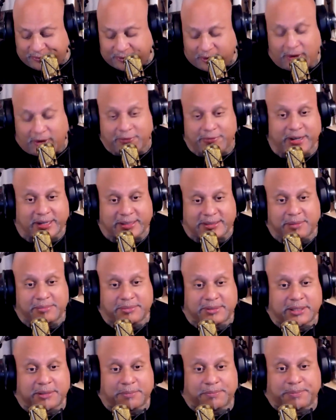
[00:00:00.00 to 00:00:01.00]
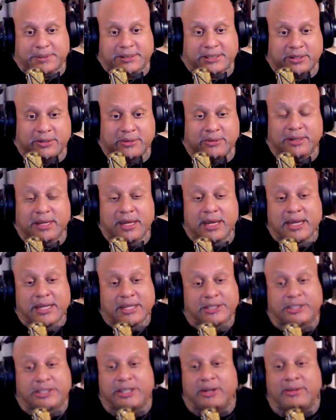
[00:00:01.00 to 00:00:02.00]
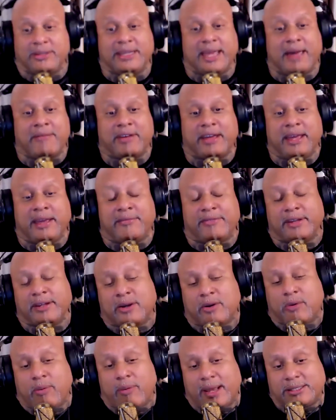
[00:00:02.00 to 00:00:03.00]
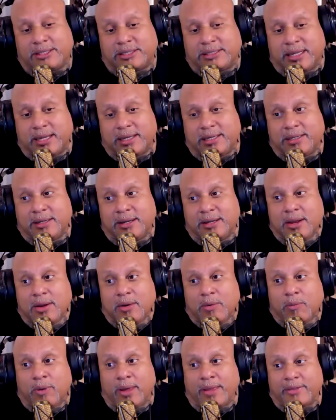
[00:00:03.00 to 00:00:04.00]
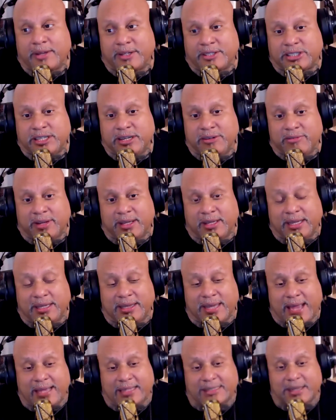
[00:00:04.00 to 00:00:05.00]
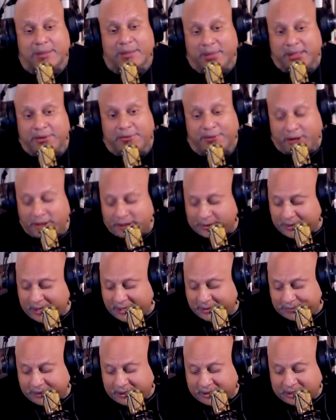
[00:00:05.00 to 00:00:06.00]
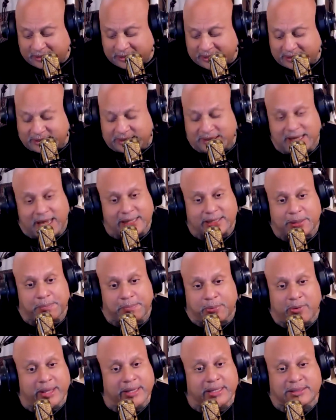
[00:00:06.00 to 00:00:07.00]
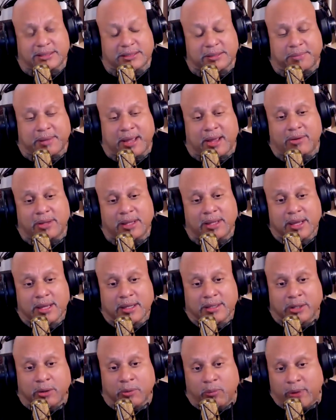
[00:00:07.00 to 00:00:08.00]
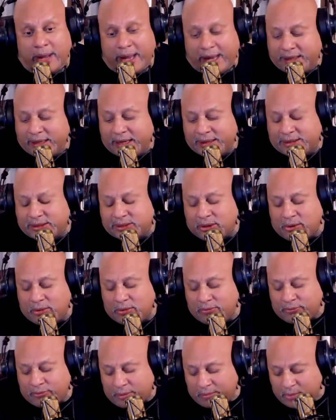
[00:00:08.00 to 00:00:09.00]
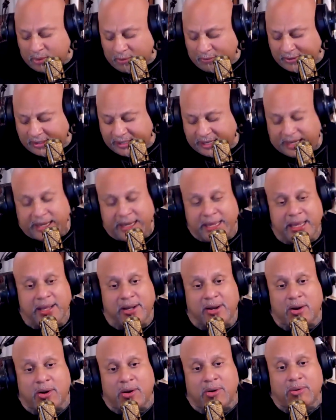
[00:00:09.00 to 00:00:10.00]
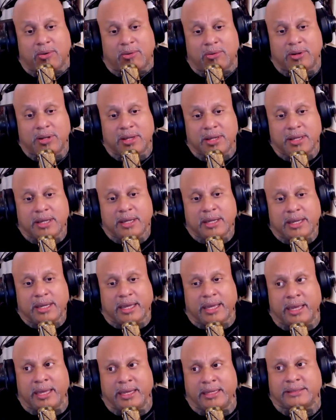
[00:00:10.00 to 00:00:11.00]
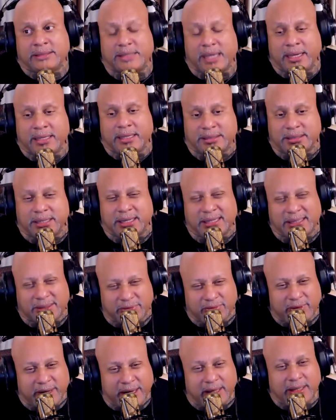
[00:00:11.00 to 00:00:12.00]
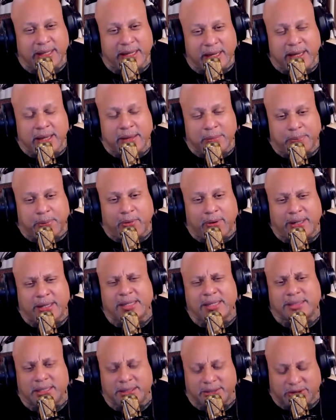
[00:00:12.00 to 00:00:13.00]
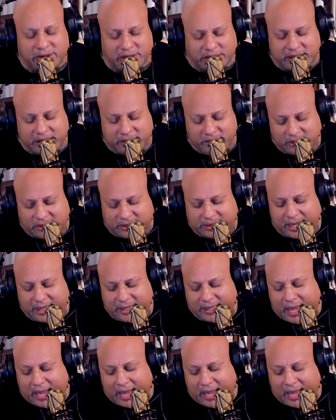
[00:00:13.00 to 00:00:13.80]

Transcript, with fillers: fall victim to the pursuit, she'll never even question whether she really likes him in the first place because it's not the point. It's about the win. And so removing the ego is is is really important. It's interesting you said